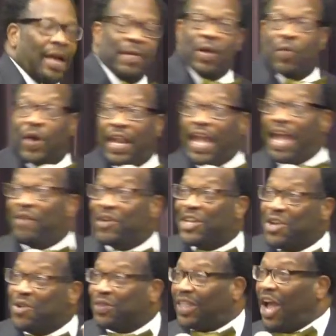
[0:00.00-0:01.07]
I mean,
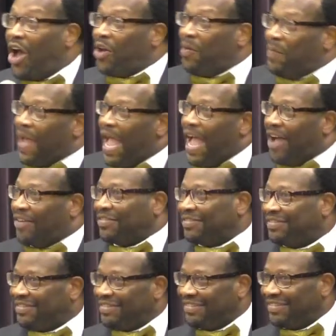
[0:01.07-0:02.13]
whatever you thought
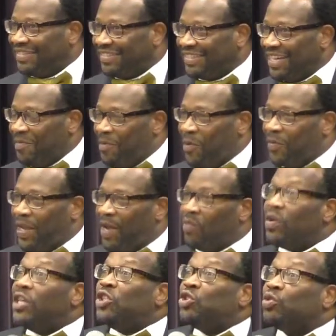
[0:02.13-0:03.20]
about, come on
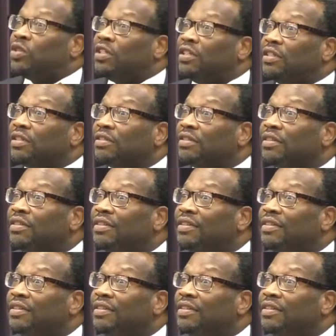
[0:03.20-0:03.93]
now, what did you cook?